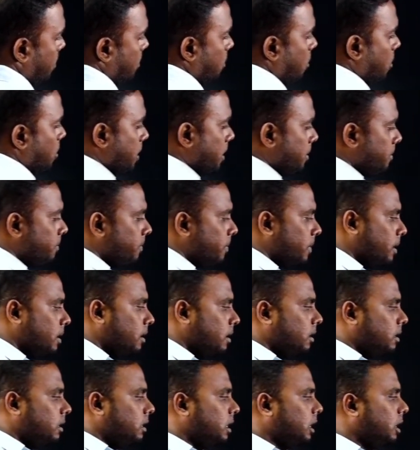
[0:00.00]
Okay.
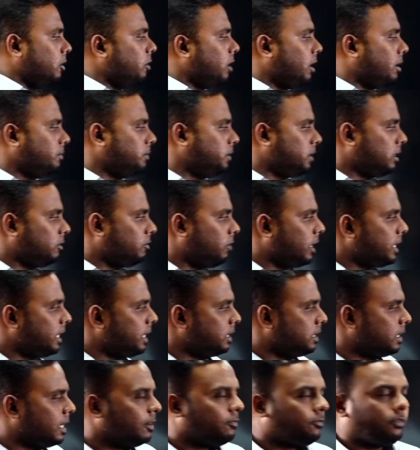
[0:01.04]
Now observe what is
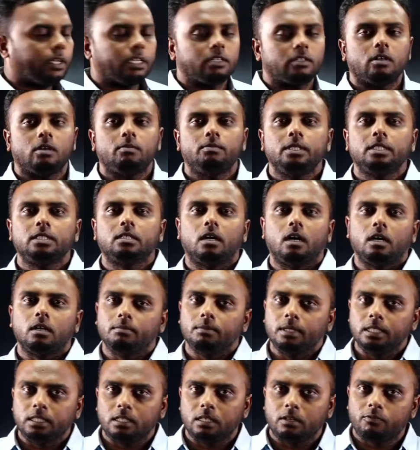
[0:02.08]
the effect of this
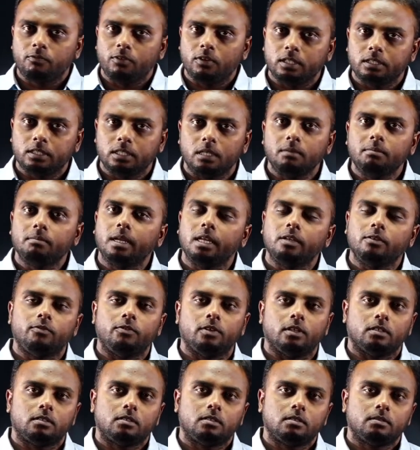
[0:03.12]
armature flux on main
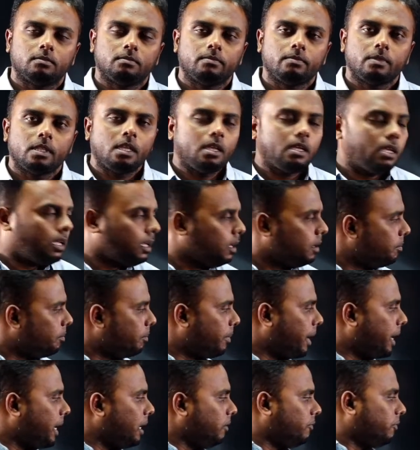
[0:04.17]
flux.
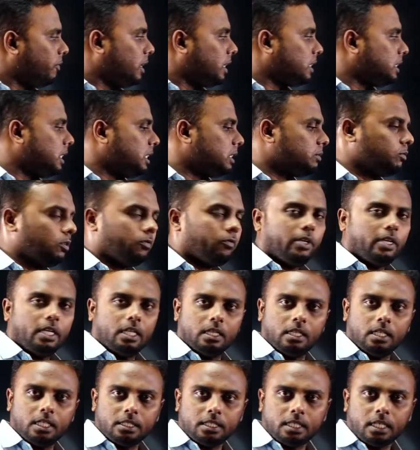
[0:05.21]
Main flux is moving in
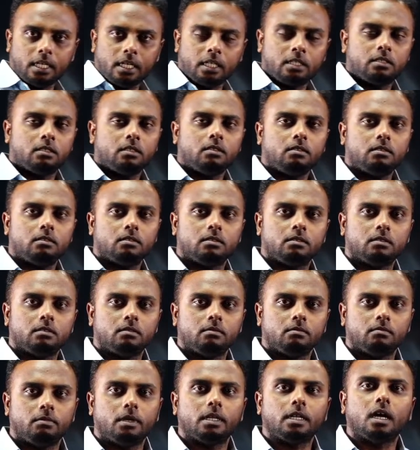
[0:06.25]
this direction,
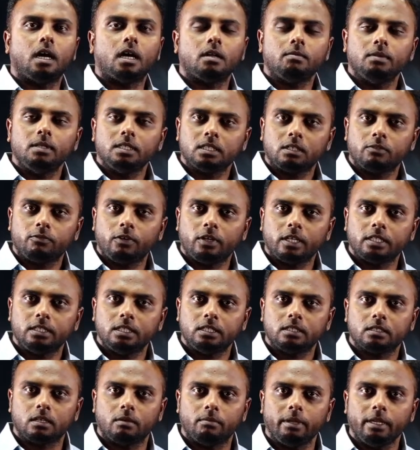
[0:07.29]
but armature flux is
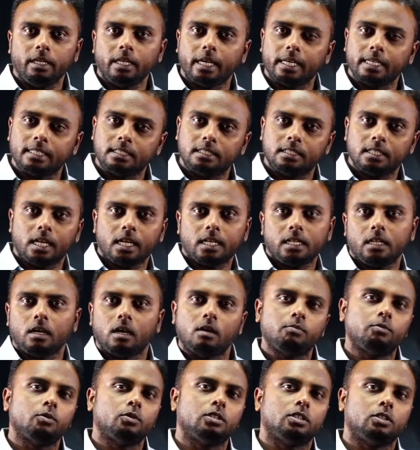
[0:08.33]
coming exactly
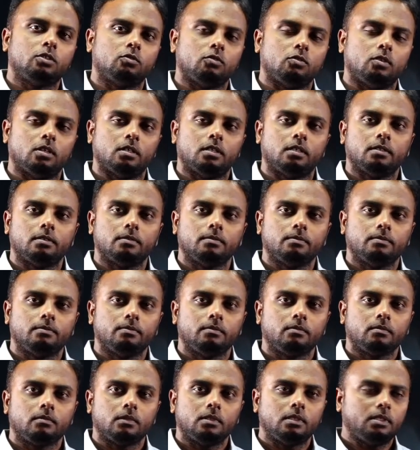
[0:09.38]
opposite to that.
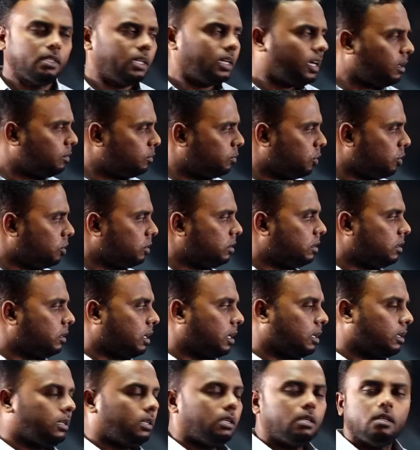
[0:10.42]
They are both
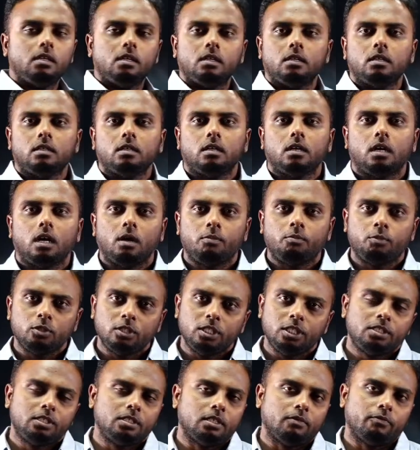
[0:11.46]

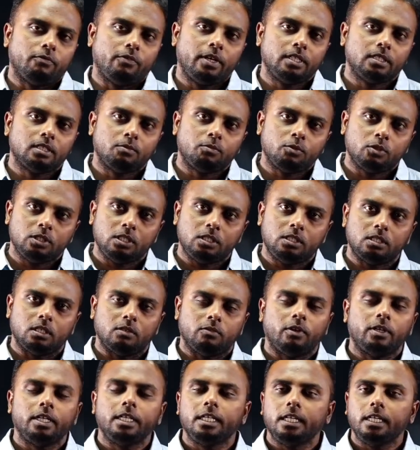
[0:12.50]
opposition, phase opposition,
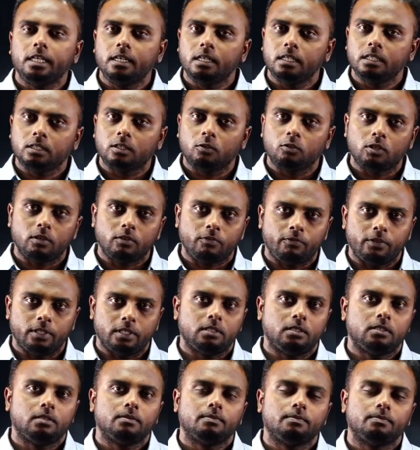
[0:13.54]
180 degrees out of
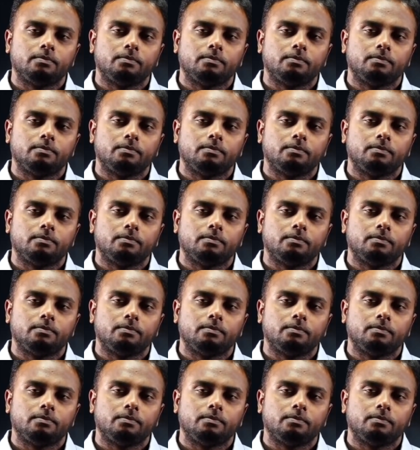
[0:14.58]
phase.